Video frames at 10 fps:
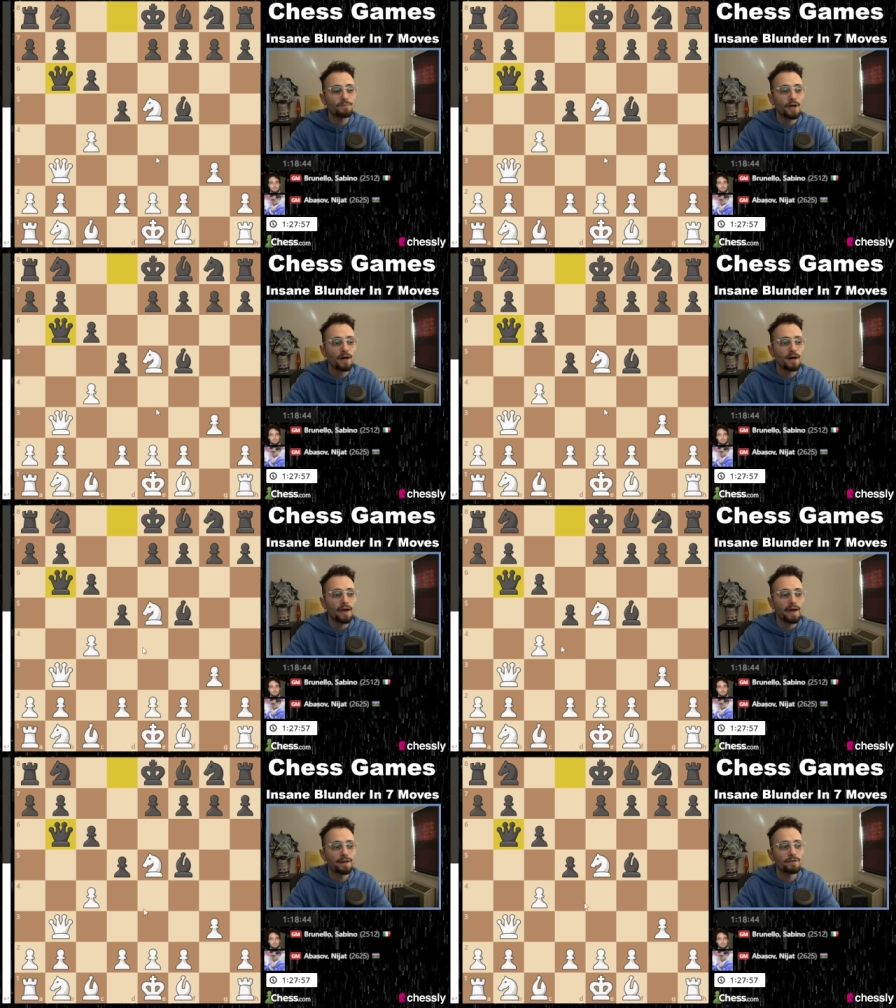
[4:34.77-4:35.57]
Uh,
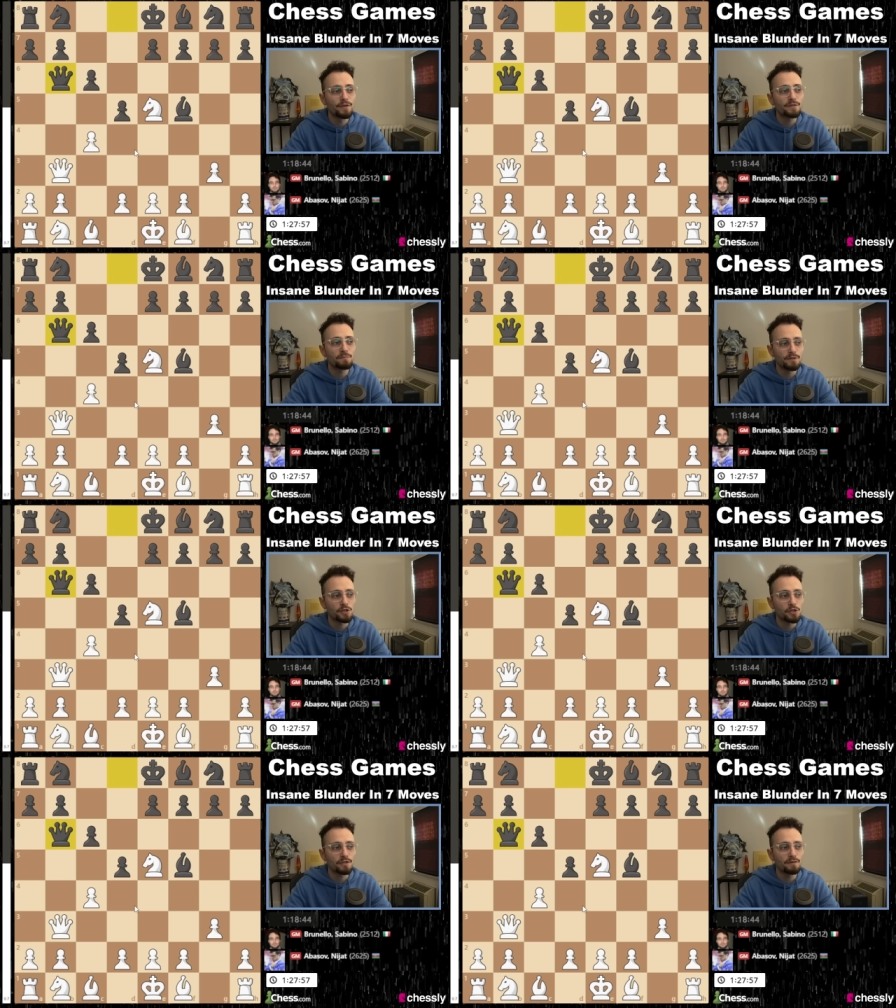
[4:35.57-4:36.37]
and in this
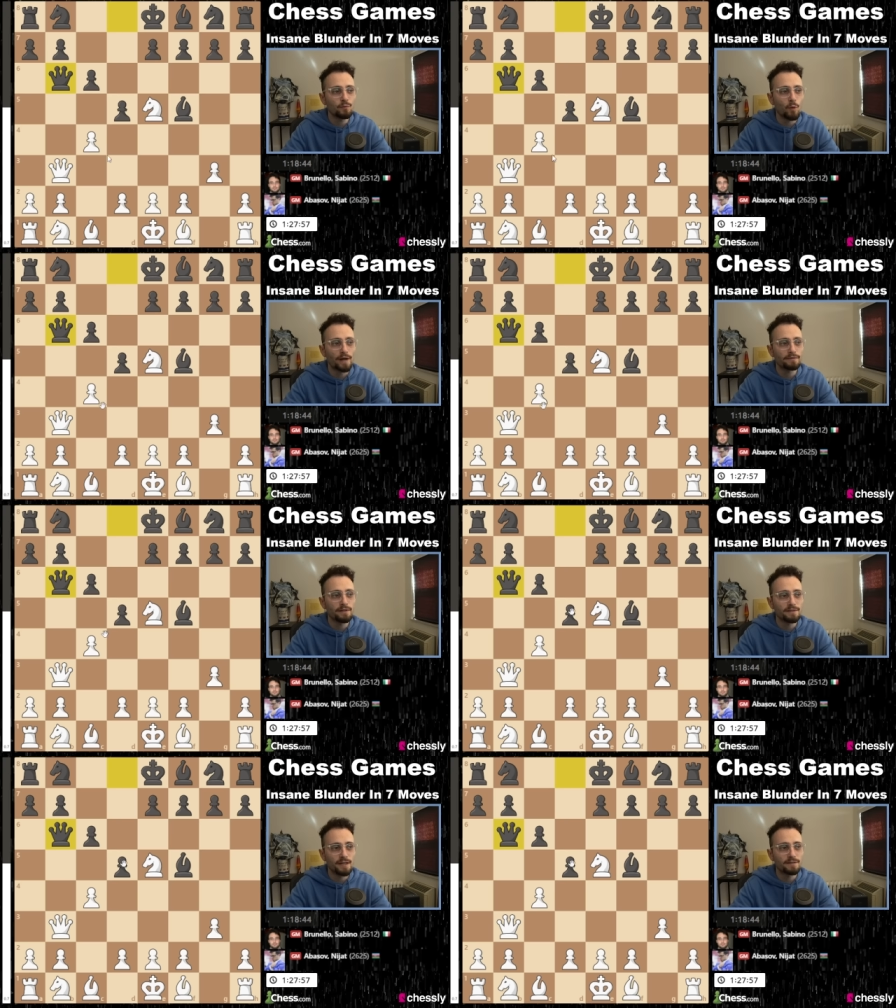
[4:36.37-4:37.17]
position, white
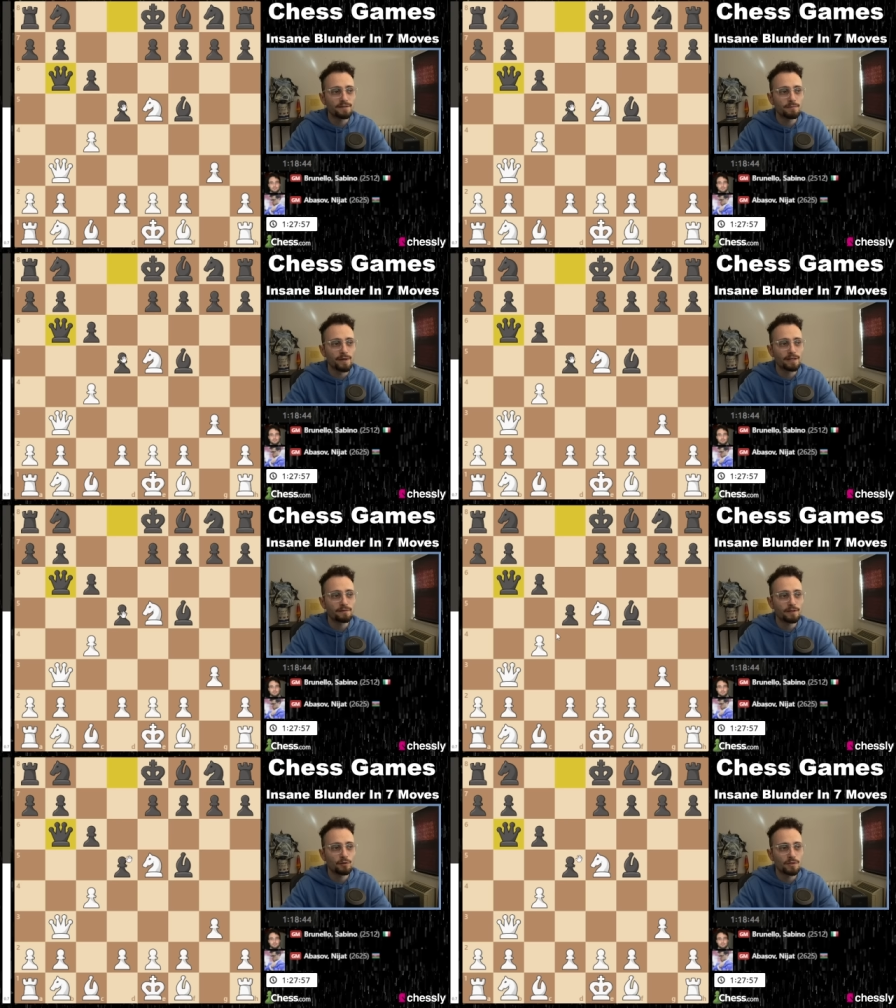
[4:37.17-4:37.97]
intends to
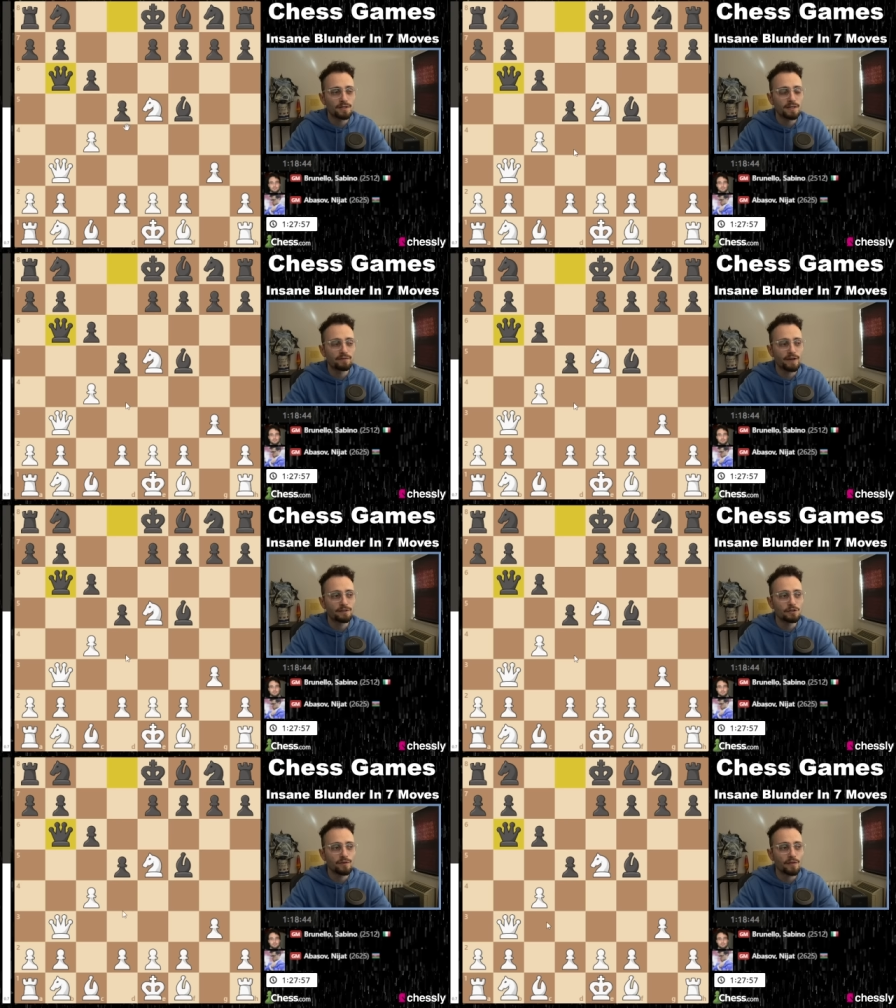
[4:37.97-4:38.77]
make, you know, to take
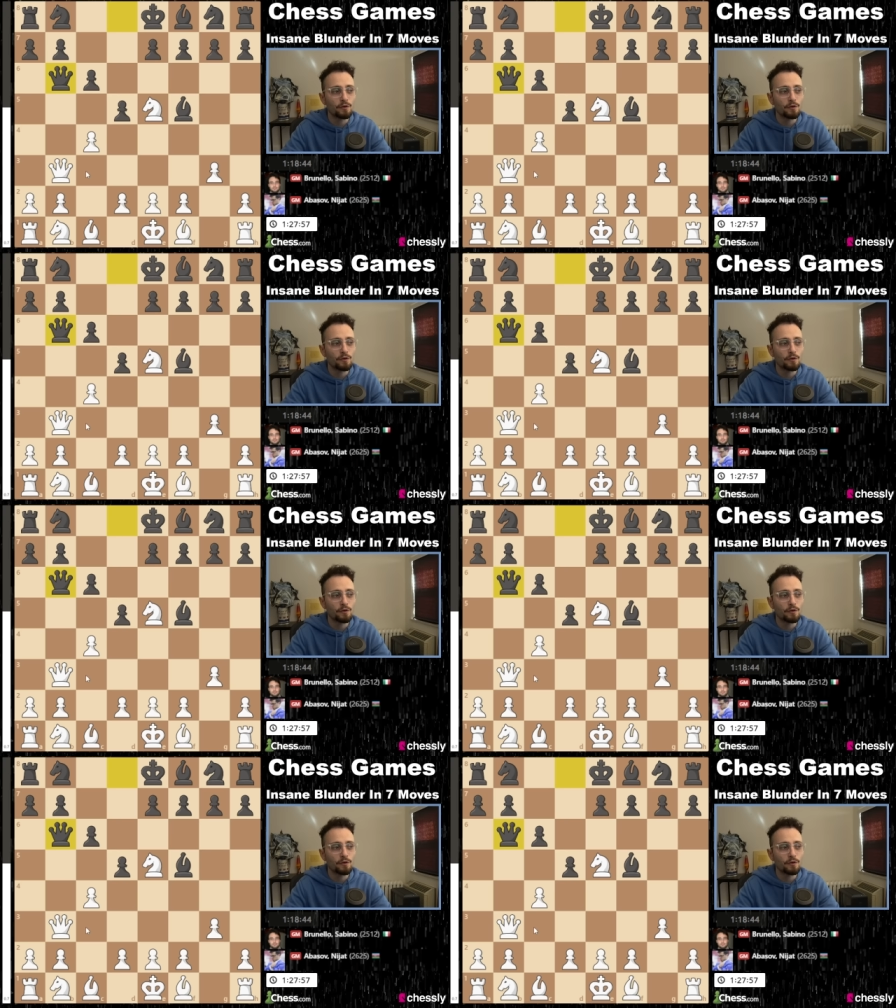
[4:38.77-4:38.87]
advantage of that.